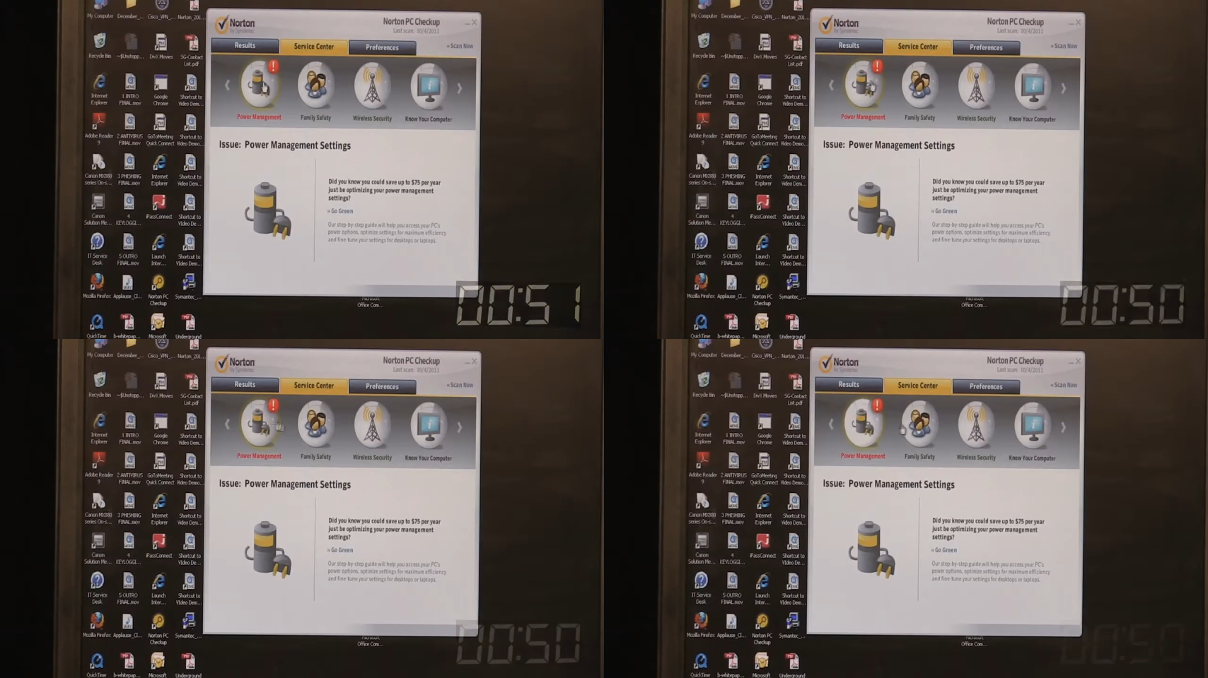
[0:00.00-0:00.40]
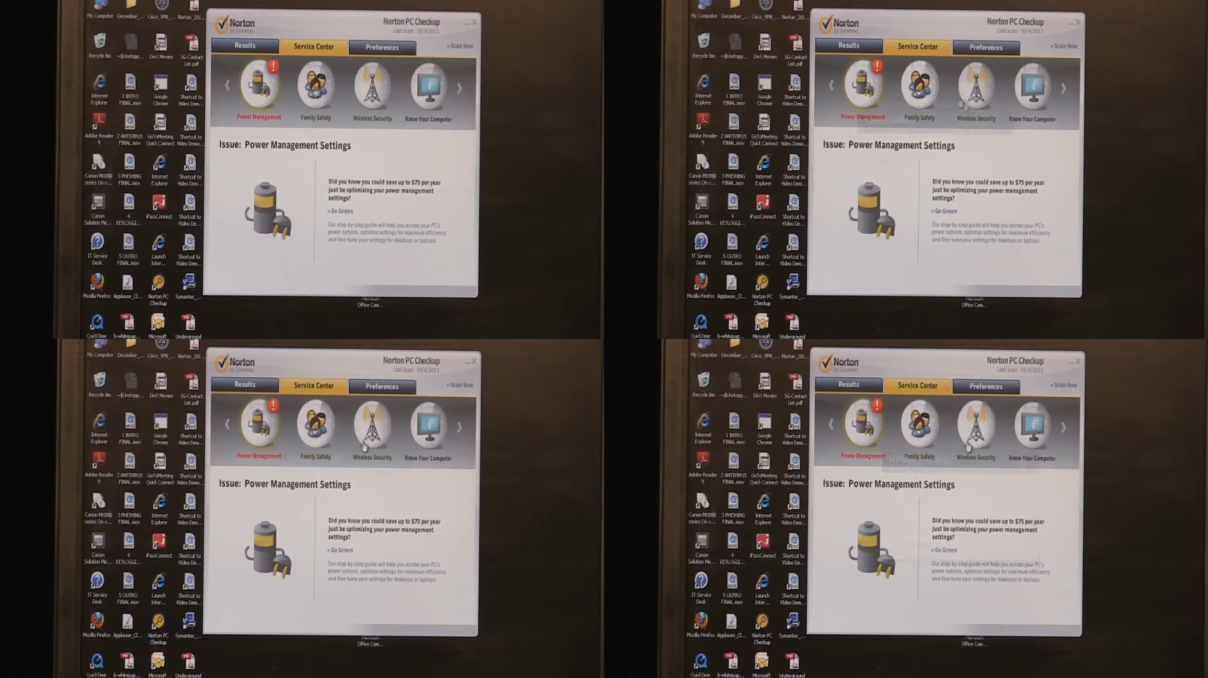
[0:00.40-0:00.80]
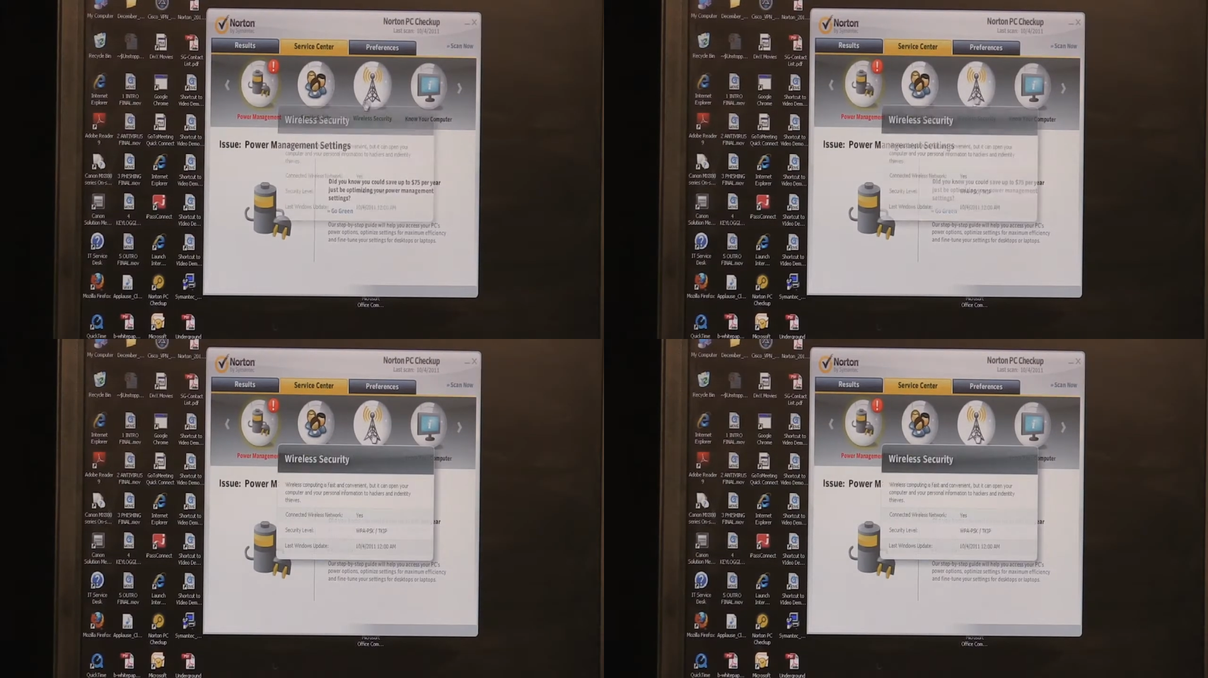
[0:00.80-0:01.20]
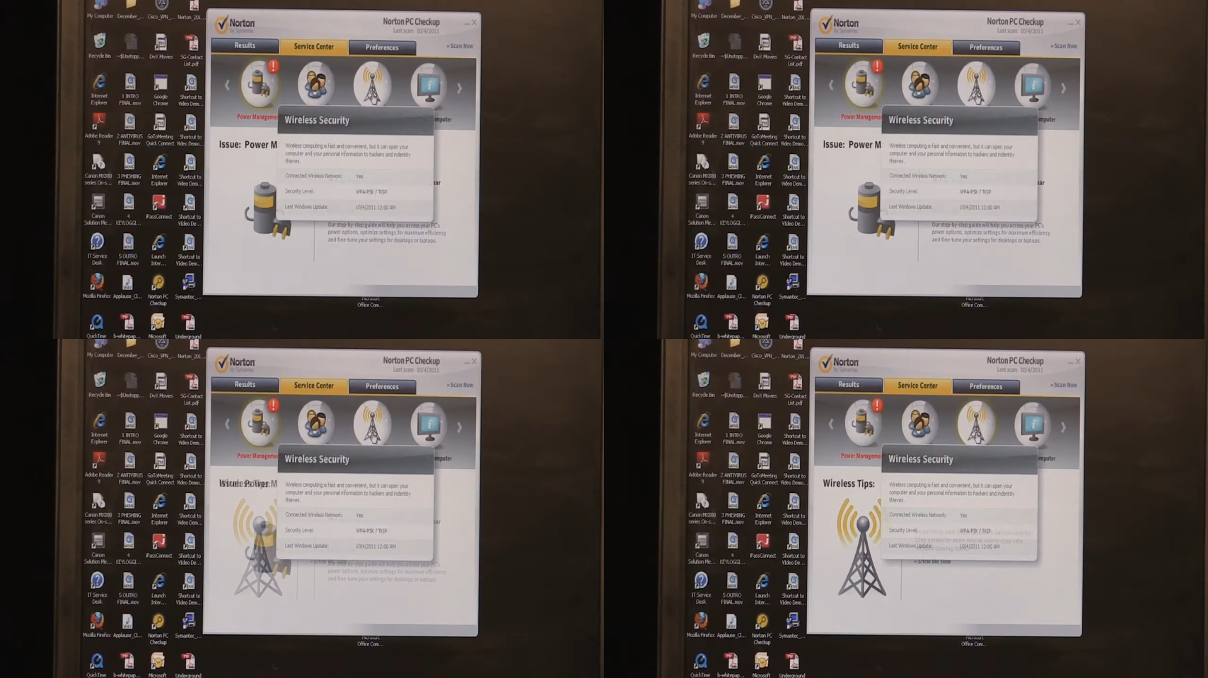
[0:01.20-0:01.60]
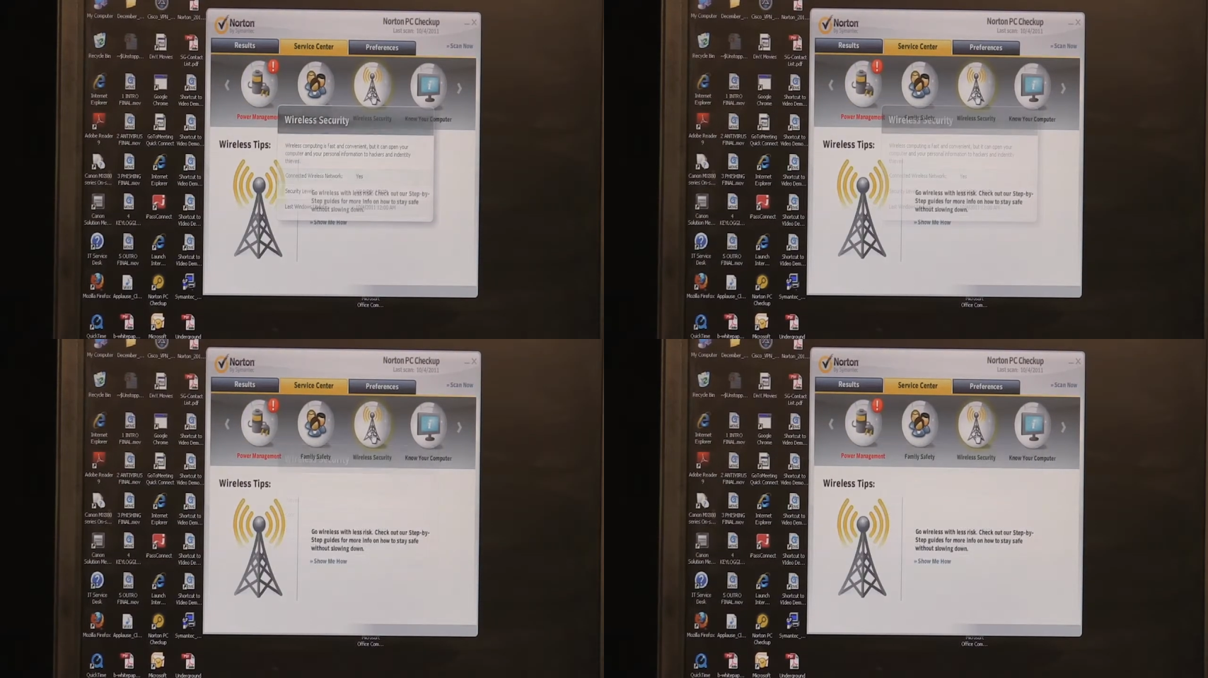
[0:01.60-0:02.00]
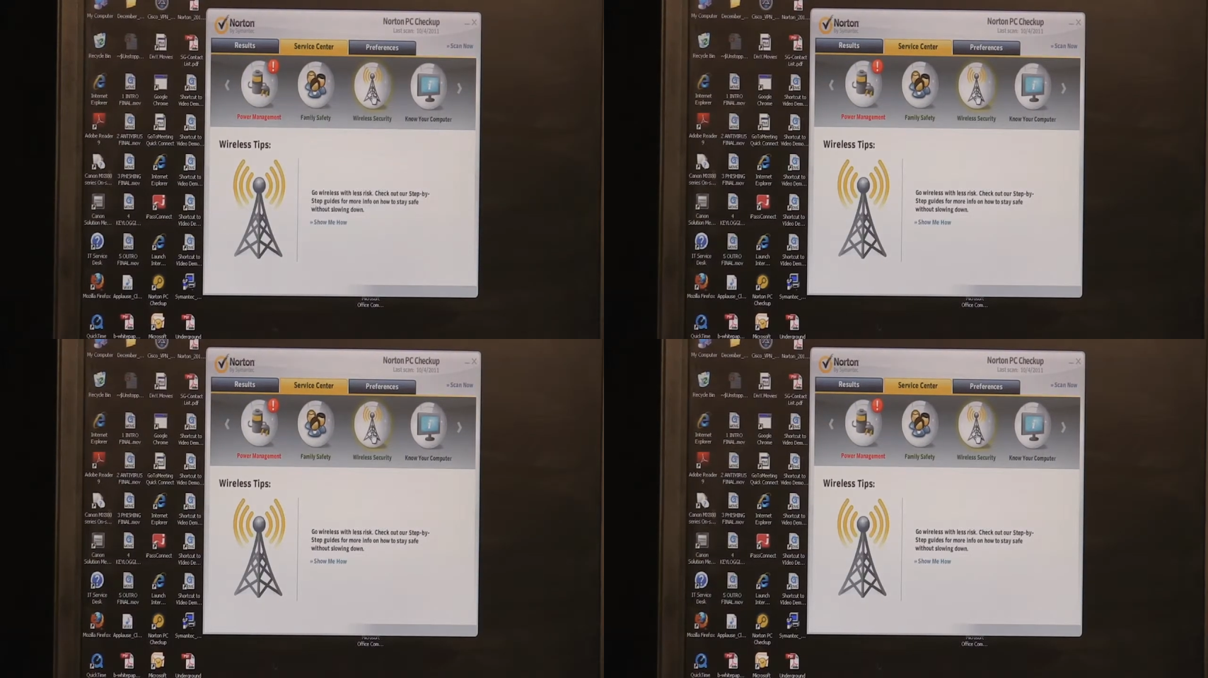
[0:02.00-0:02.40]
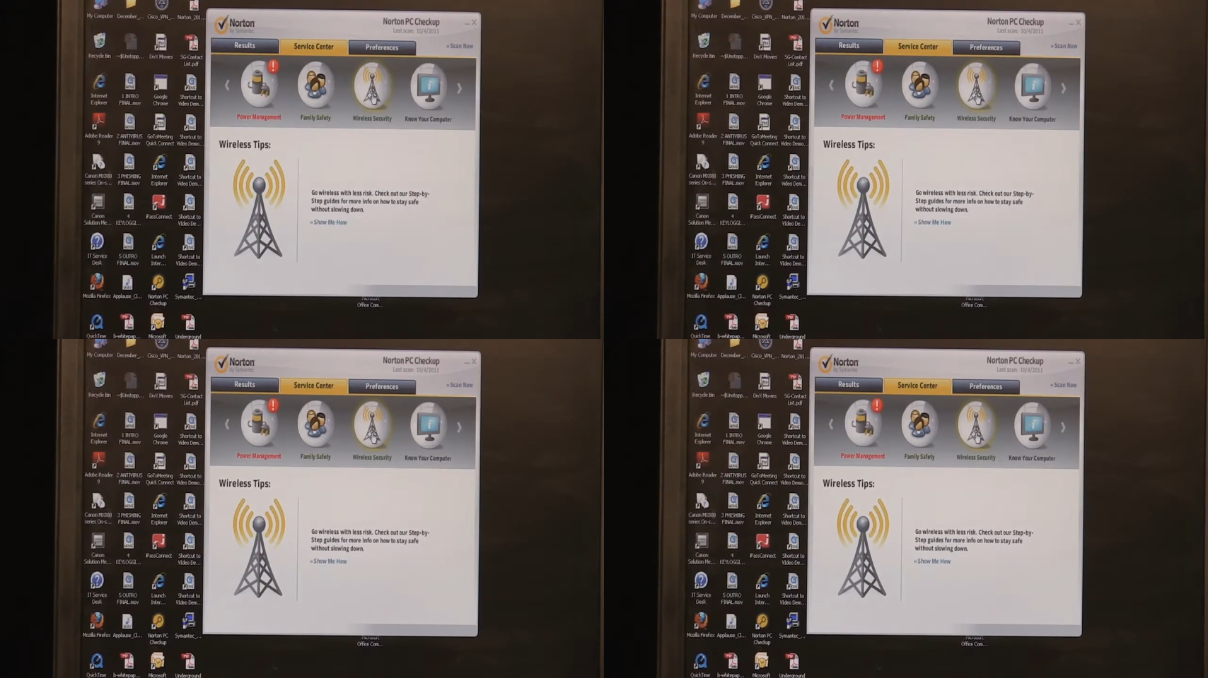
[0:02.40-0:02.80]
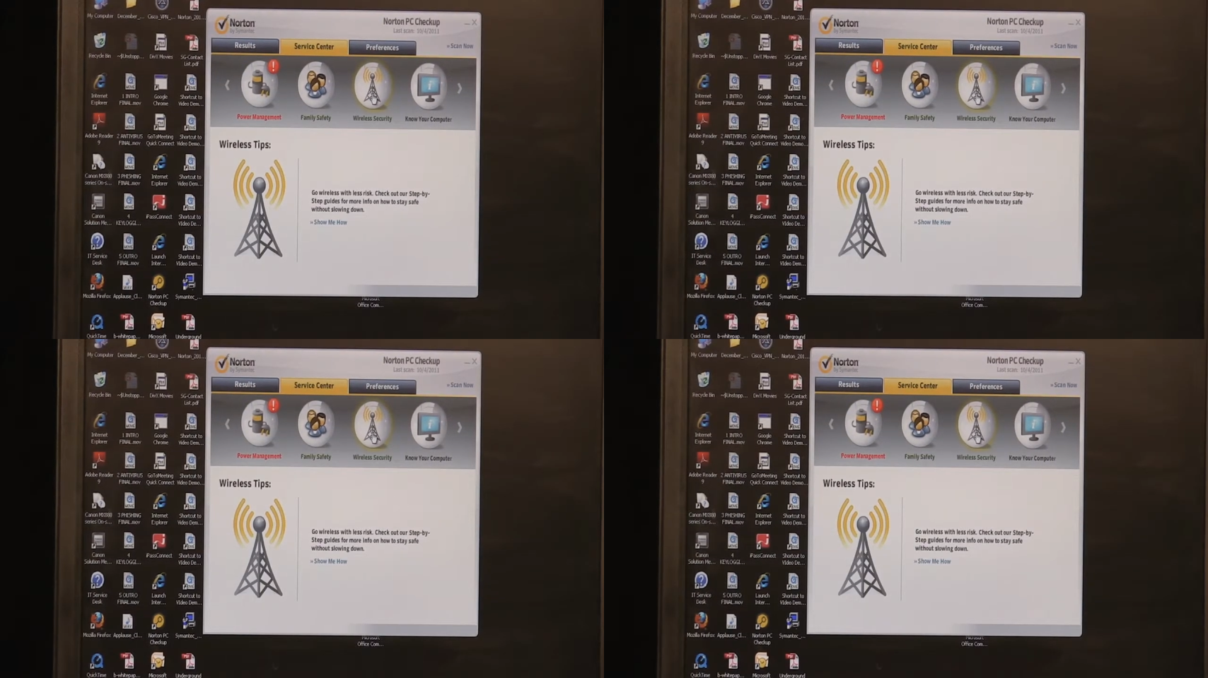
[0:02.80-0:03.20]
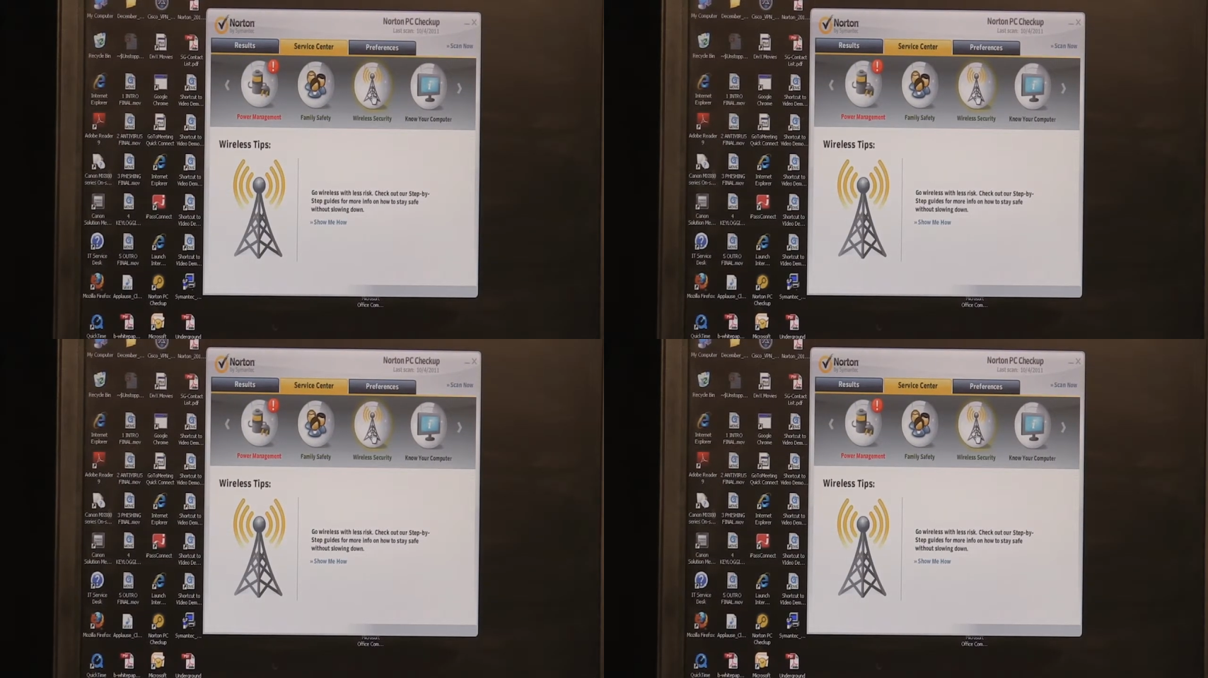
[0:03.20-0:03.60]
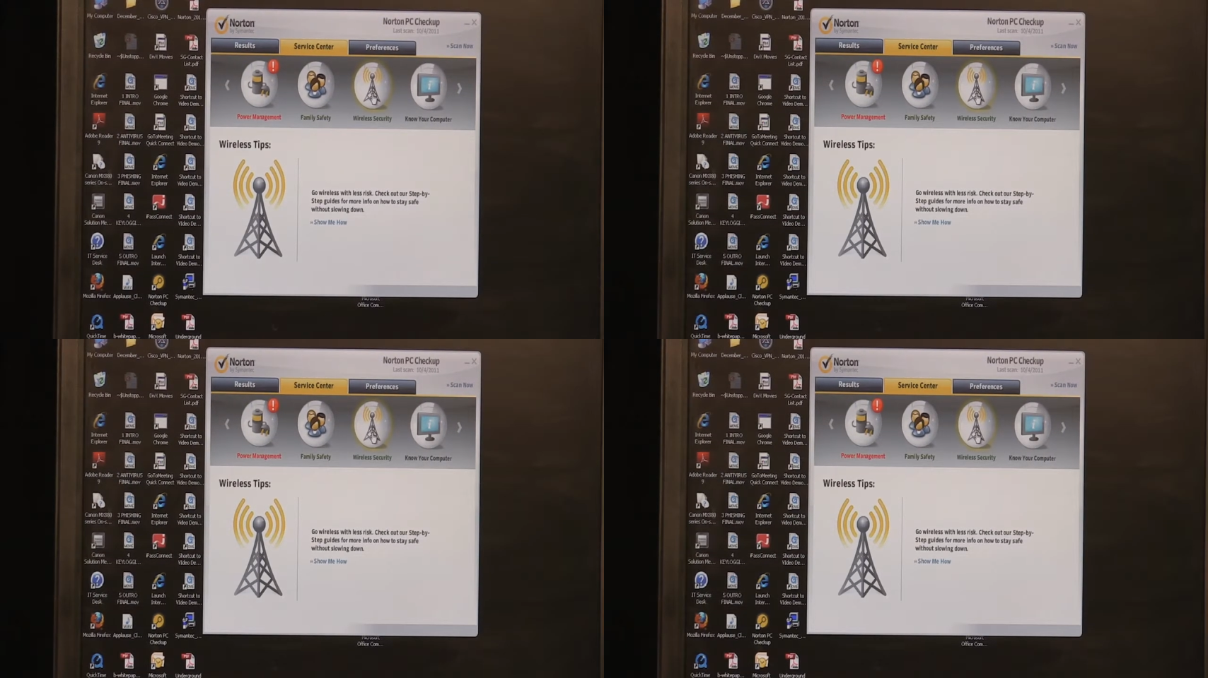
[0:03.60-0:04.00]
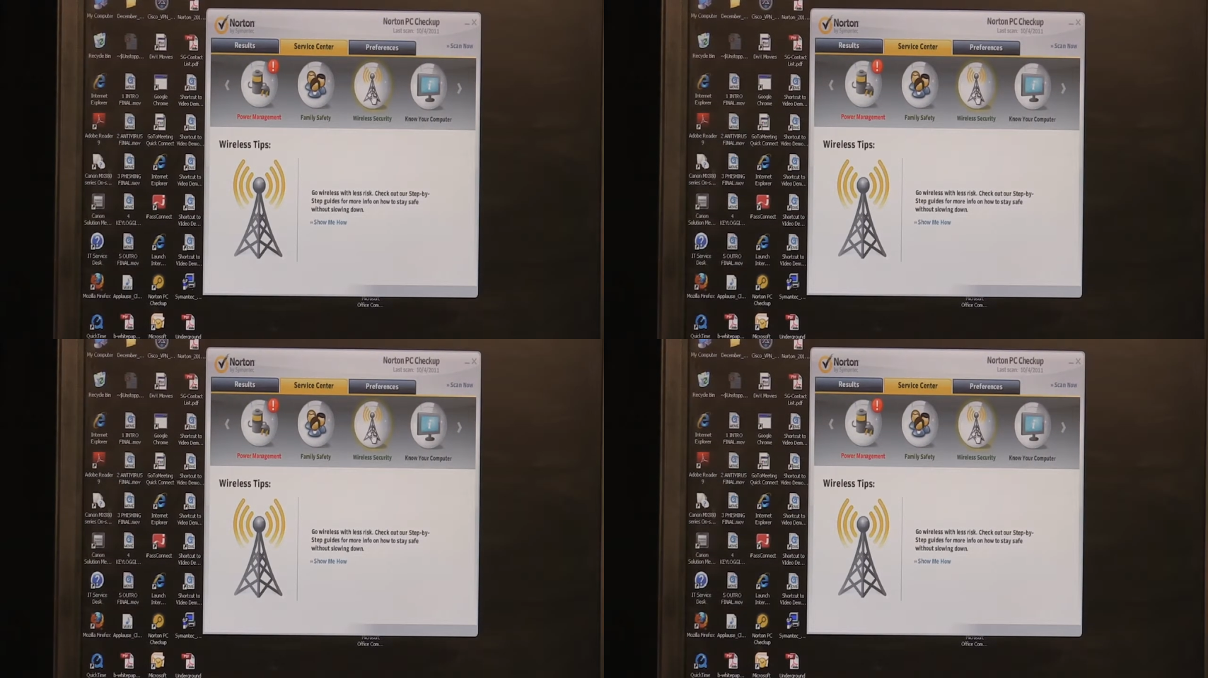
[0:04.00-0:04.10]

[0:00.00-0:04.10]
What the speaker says: No face is visible, so there are no lips to read.